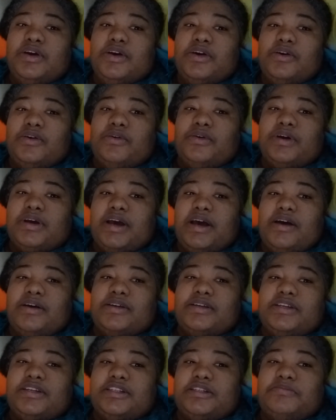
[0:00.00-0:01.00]
or how
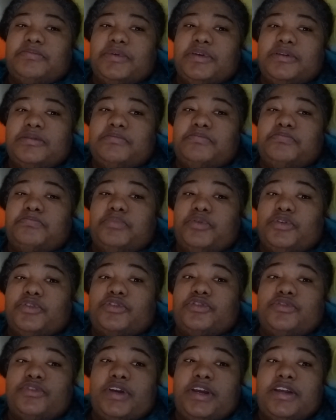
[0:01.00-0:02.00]
he's been
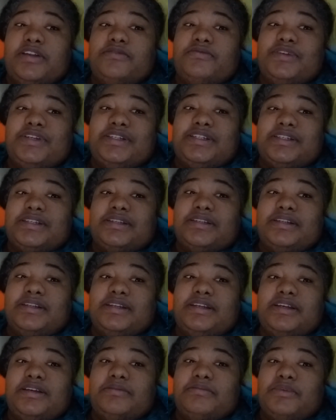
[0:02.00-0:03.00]
portrayed
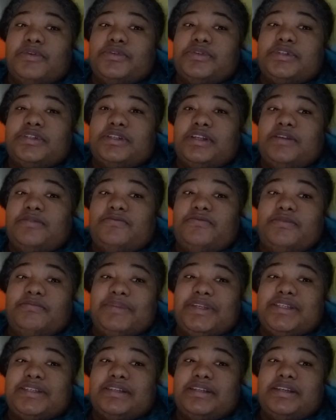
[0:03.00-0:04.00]
recently, most
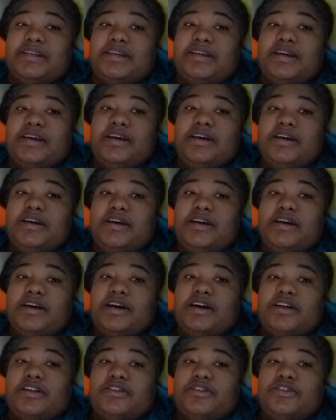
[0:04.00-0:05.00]
infamously
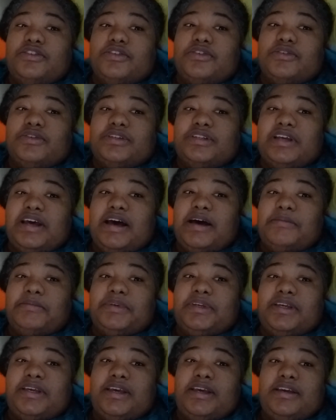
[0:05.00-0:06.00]
under
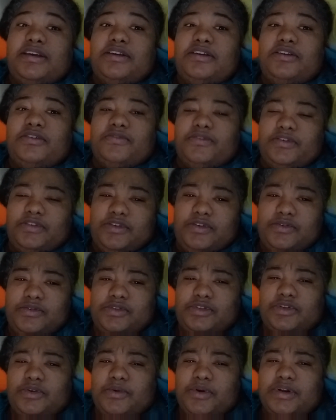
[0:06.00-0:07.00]
Tom King. For
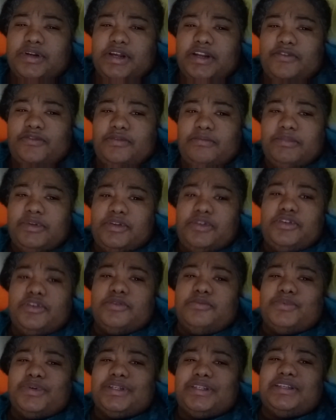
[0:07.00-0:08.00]
those who are not
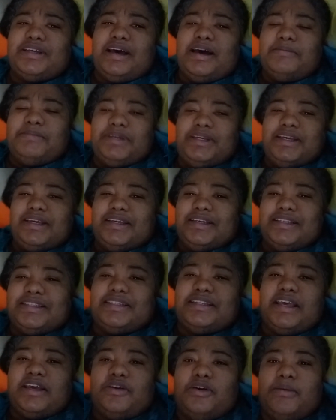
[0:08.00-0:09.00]
familiar with Tom King's
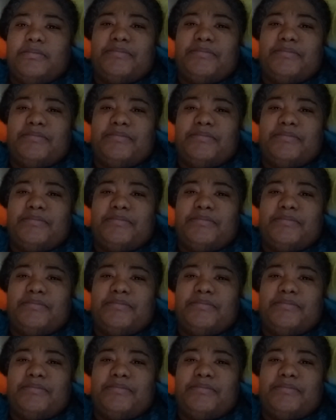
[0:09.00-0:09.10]
take on